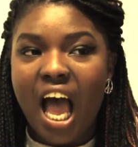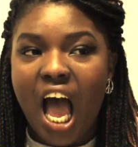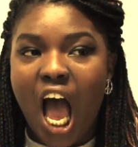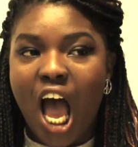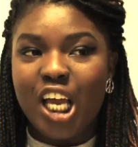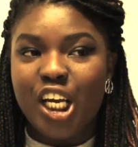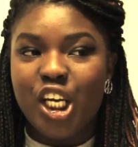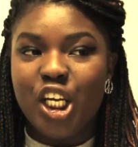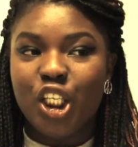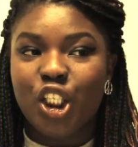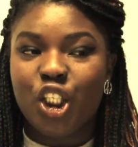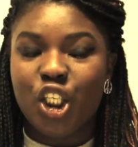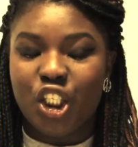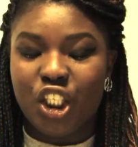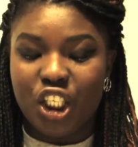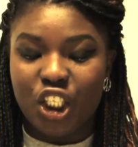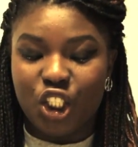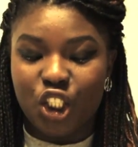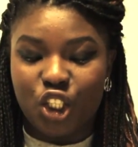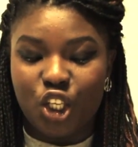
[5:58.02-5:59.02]
and it
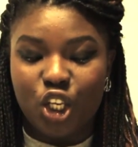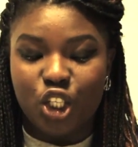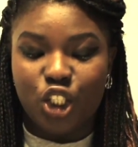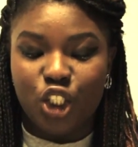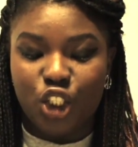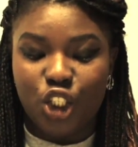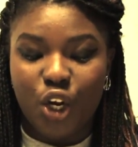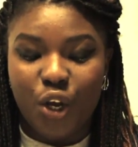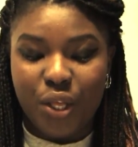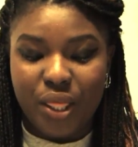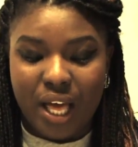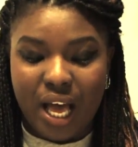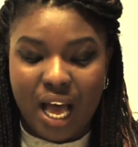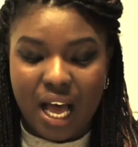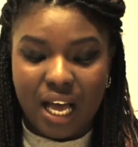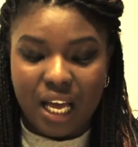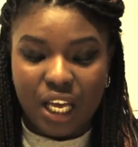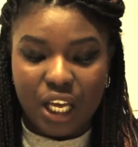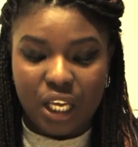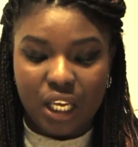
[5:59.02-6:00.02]
just goes to show
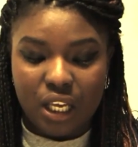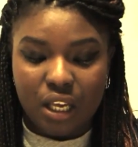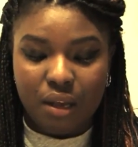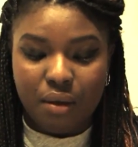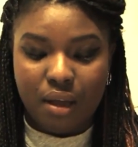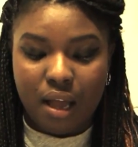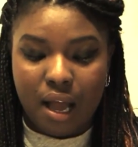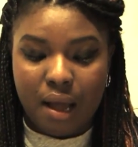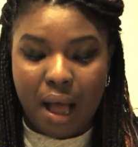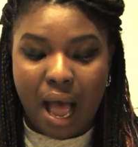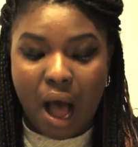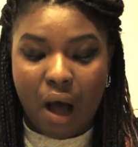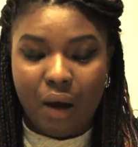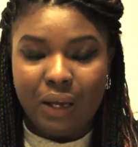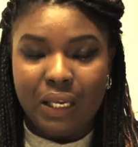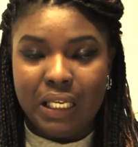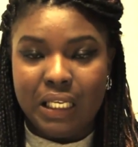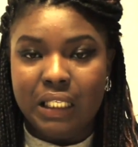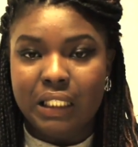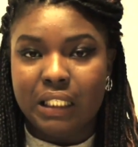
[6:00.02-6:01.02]
that how
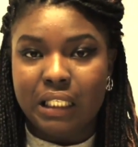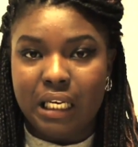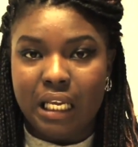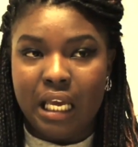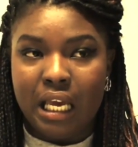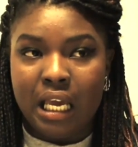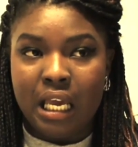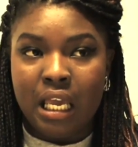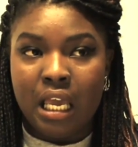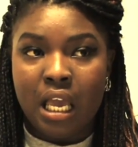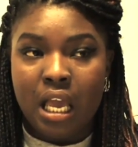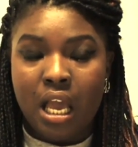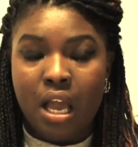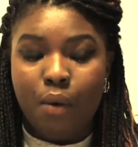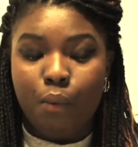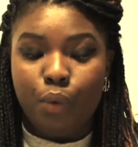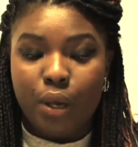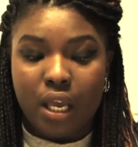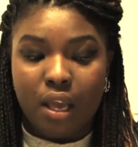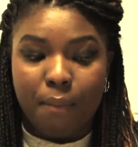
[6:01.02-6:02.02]
easily
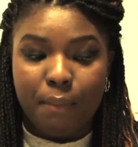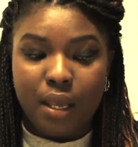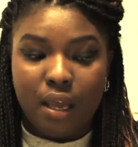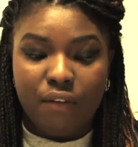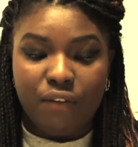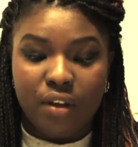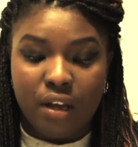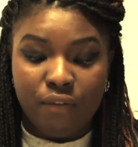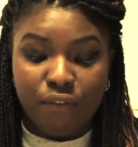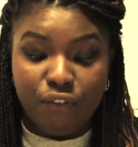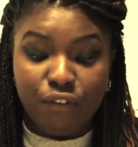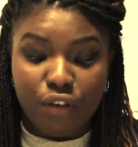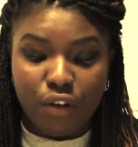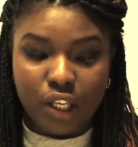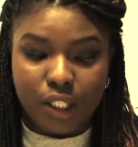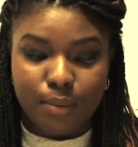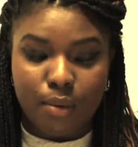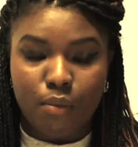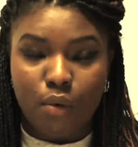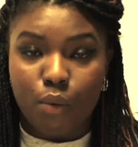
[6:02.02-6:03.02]
we can be
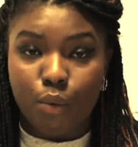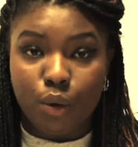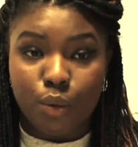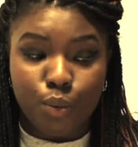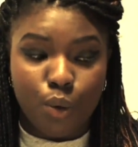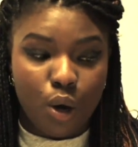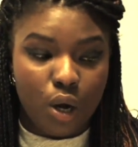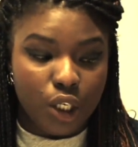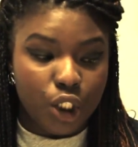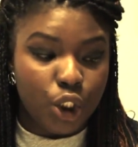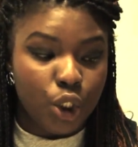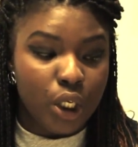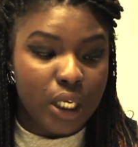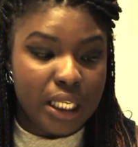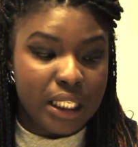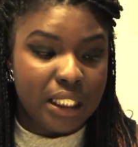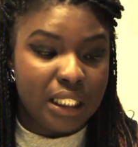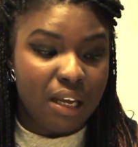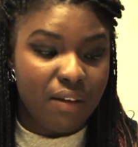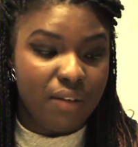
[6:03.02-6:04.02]
influenced by what we watch. Not
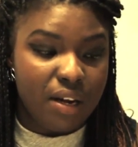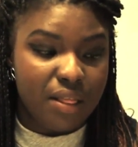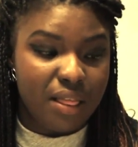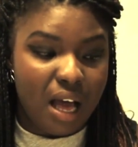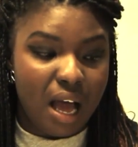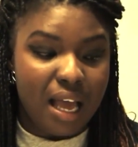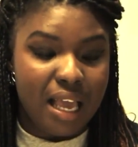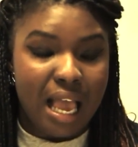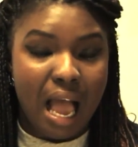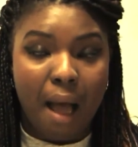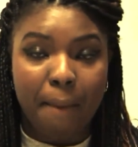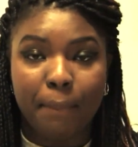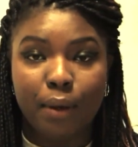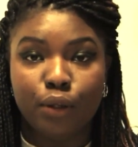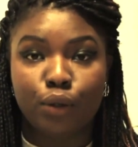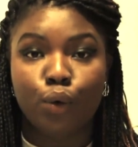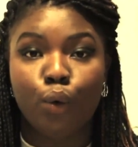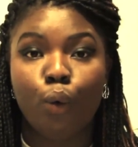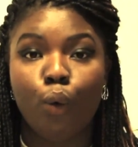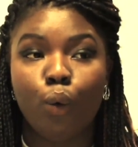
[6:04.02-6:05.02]
necessarily that it
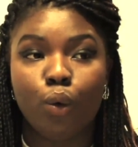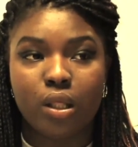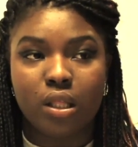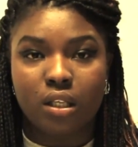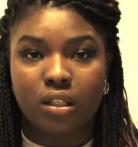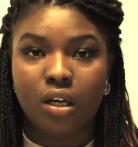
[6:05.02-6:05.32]
happens all the